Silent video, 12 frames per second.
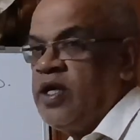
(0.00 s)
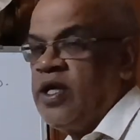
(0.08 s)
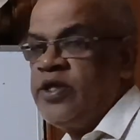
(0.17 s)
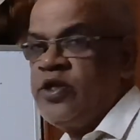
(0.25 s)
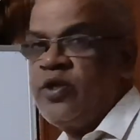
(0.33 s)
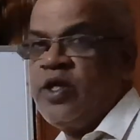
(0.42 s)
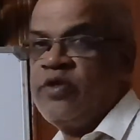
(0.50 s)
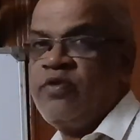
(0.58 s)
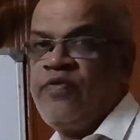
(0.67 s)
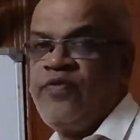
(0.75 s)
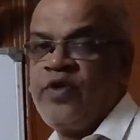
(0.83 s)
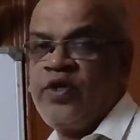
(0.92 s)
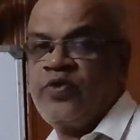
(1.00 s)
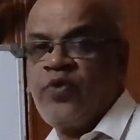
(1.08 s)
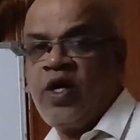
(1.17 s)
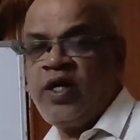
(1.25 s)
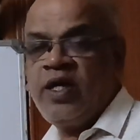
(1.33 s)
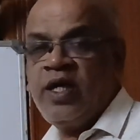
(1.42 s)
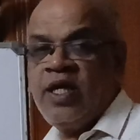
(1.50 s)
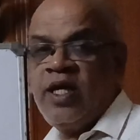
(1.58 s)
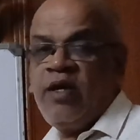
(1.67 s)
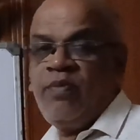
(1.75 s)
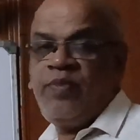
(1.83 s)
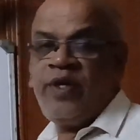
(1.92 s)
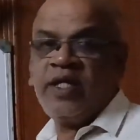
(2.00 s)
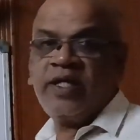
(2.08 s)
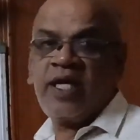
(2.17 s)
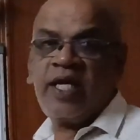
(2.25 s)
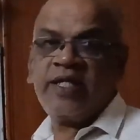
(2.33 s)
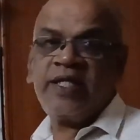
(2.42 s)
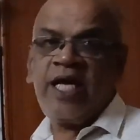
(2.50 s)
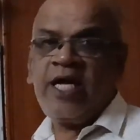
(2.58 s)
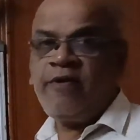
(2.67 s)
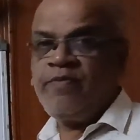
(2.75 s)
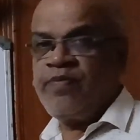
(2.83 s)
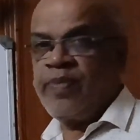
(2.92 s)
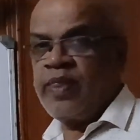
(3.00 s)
H2SO4 is what? pH less than